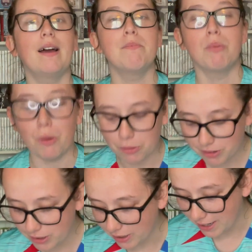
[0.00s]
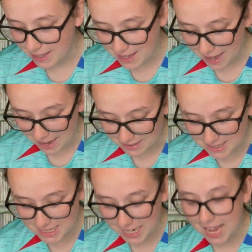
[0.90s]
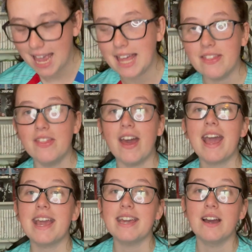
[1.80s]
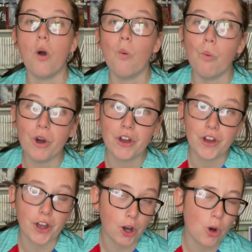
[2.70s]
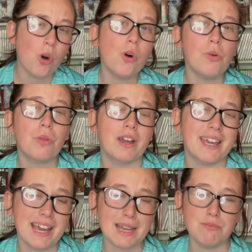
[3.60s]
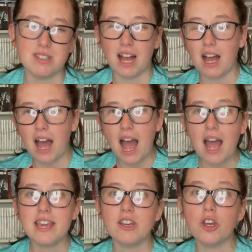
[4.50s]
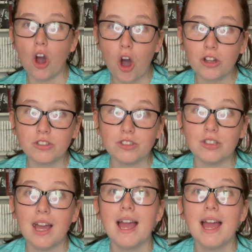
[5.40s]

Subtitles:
But yes, they were all the games I got